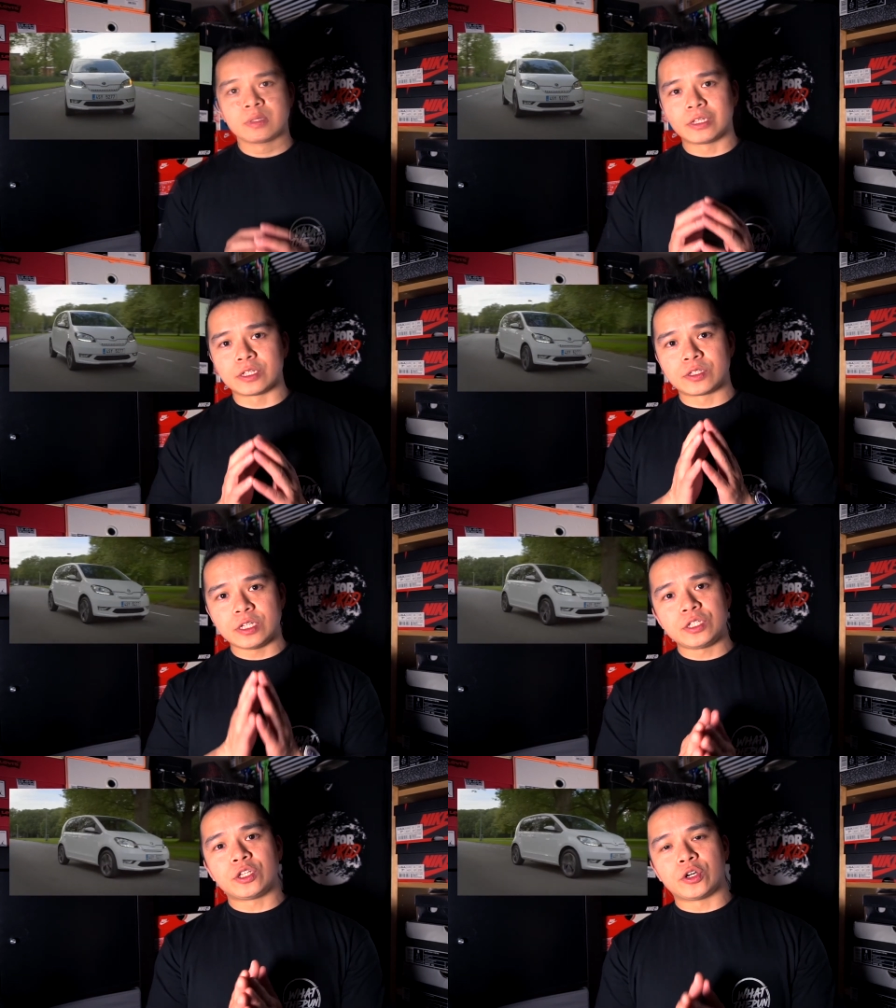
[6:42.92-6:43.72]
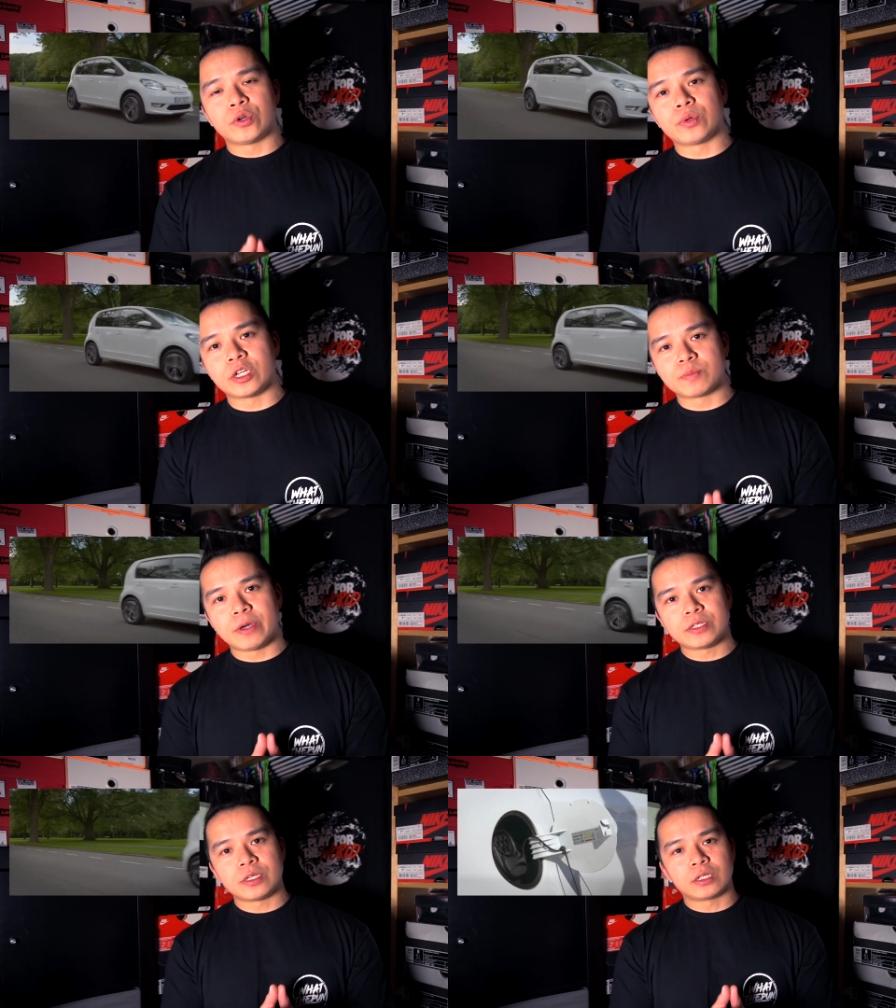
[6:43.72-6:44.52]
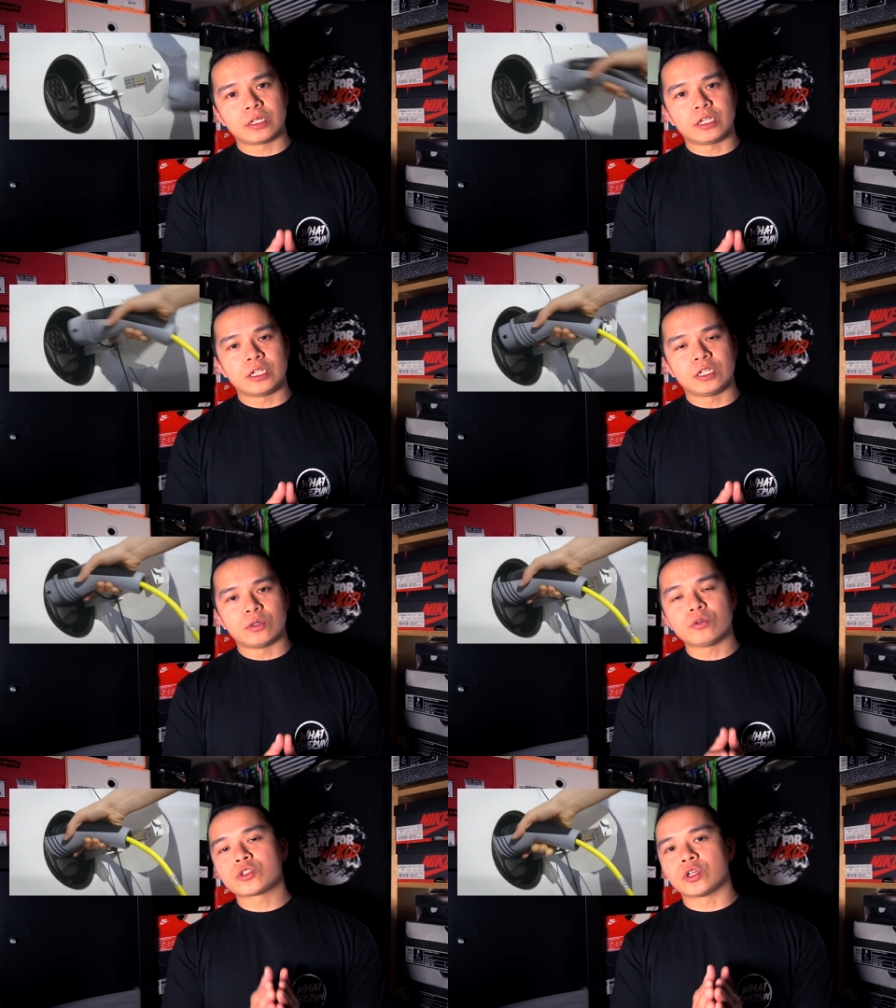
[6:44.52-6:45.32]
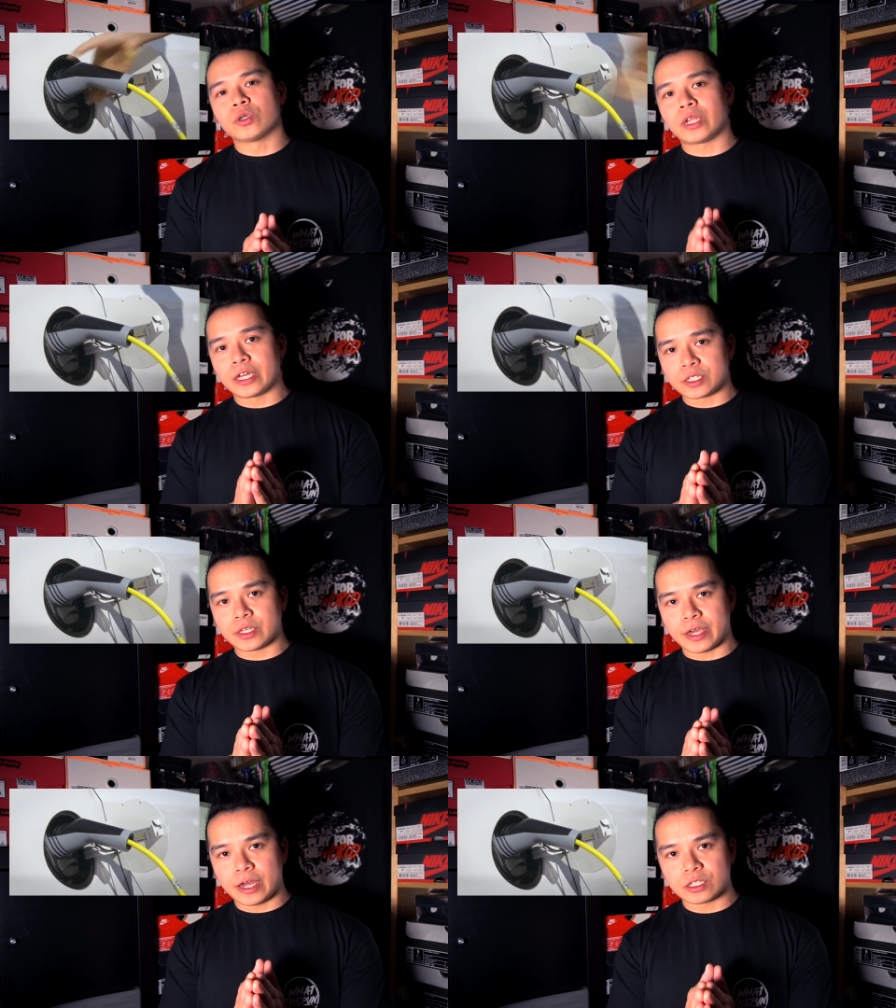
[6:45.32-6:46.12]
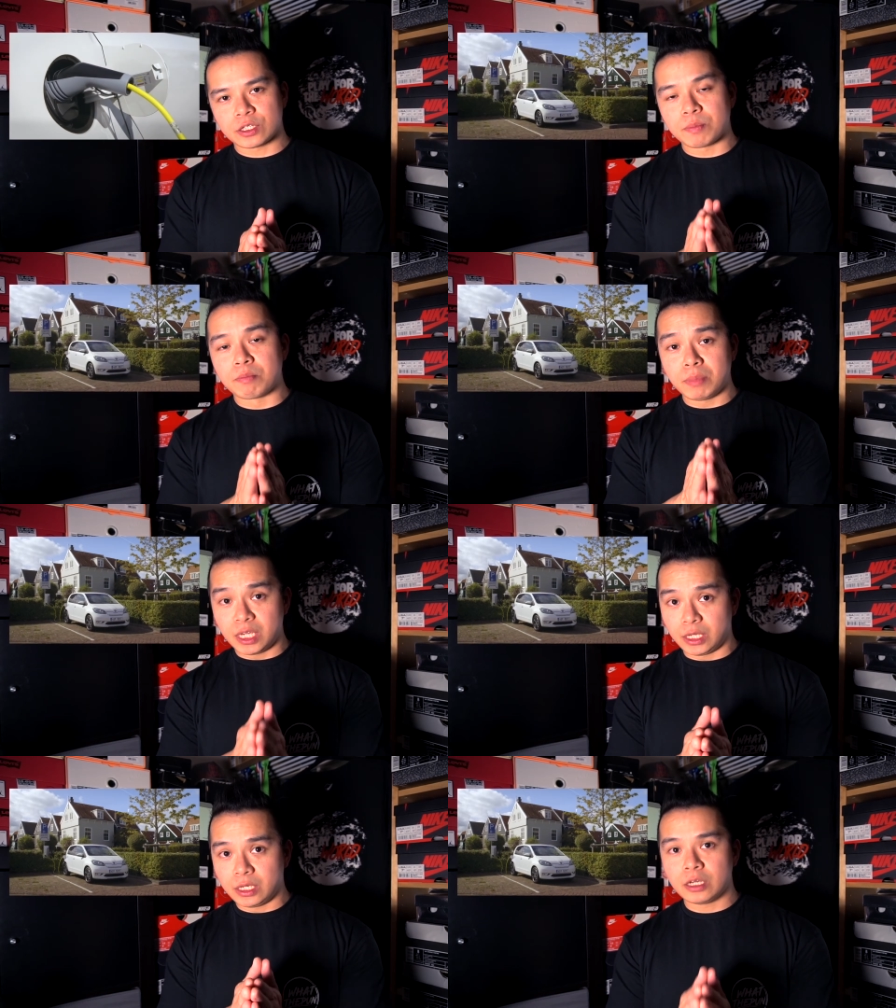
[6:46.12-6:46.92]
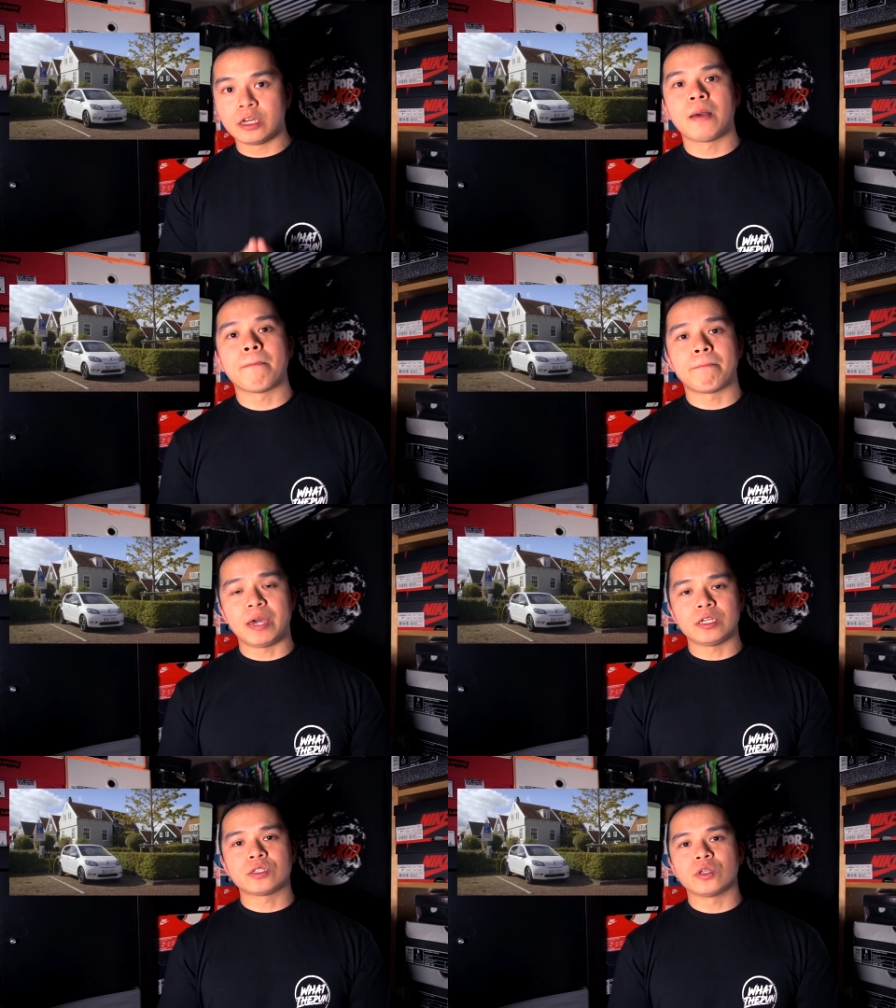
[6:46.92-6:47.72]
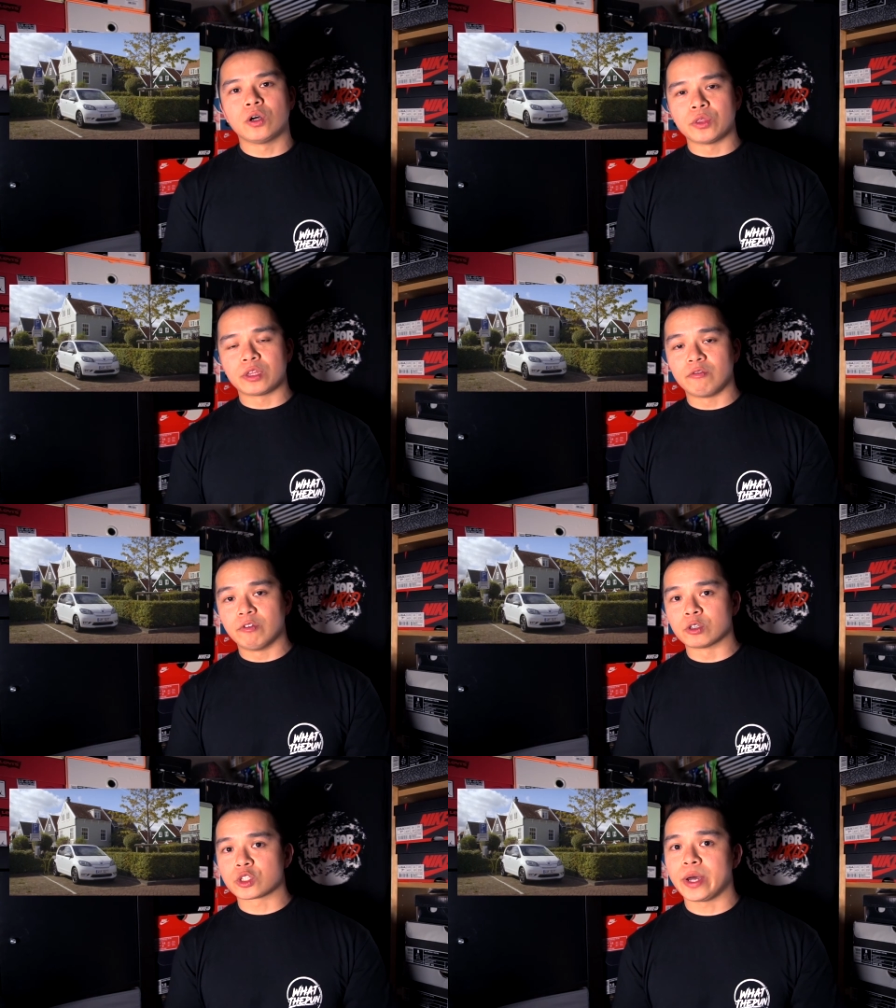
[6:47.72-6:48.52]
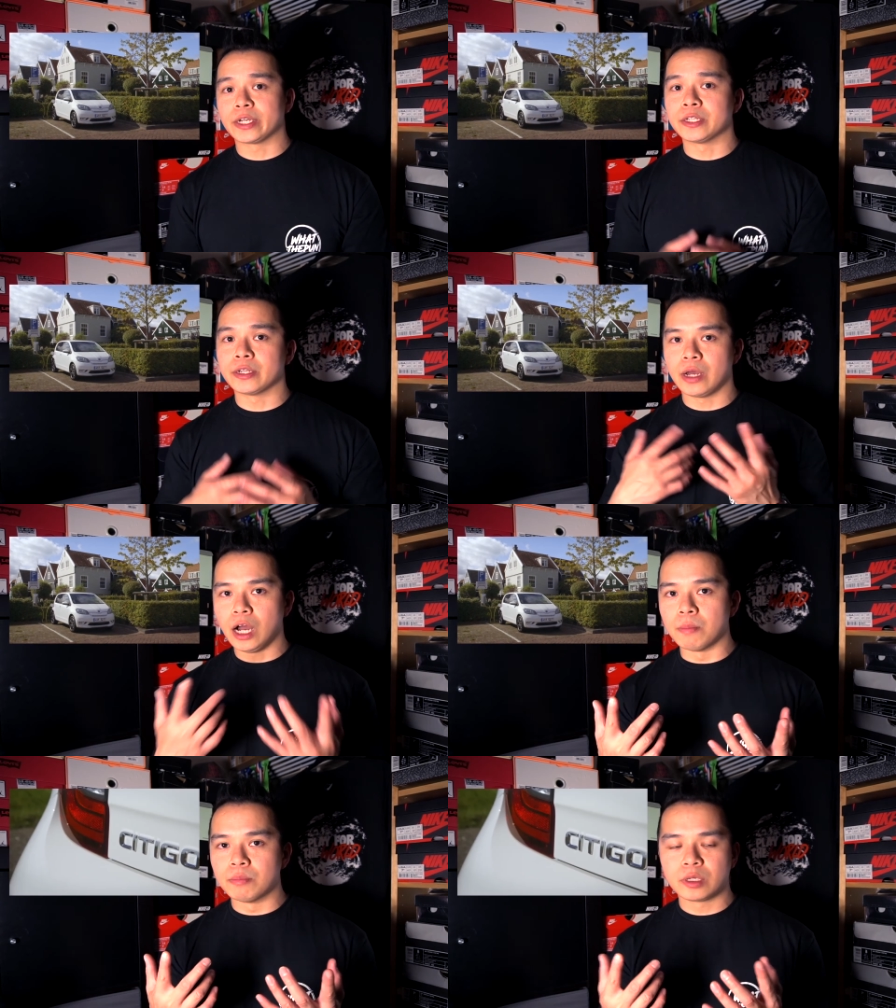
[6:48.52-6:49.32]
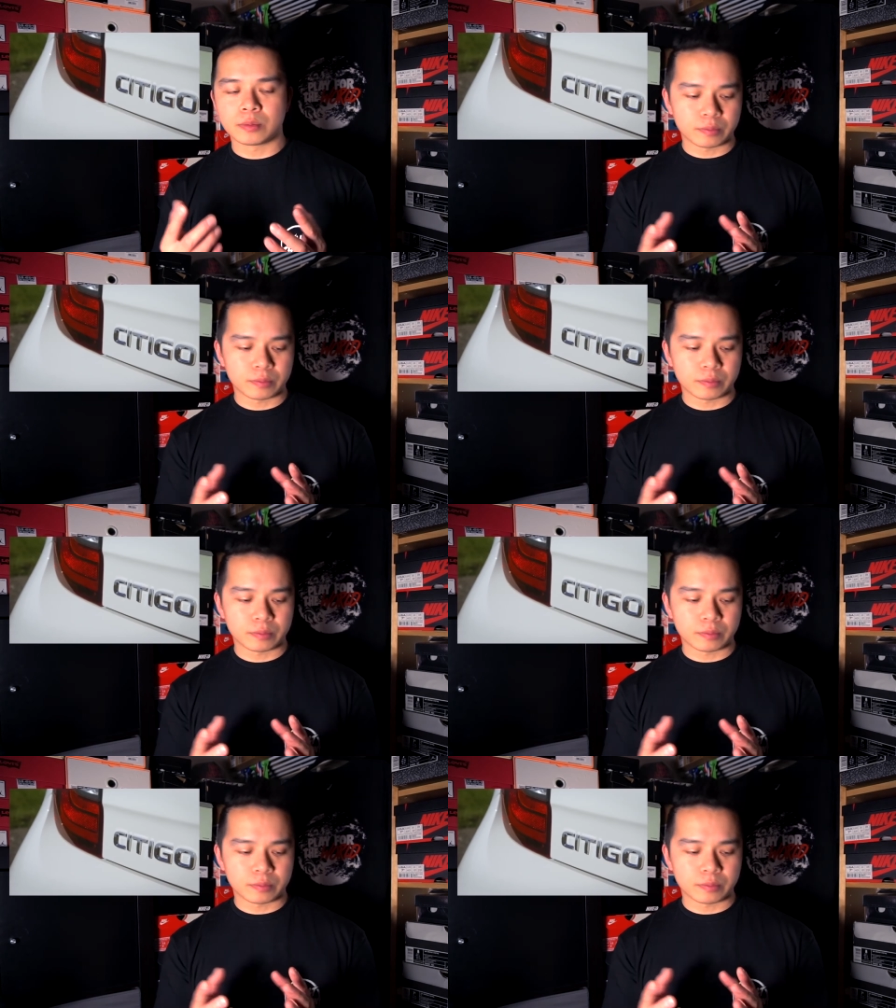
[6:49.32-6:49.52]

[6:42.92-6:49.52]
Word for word: The Citigo is basically also like Seat's Mii, based on the Volkswagen Up.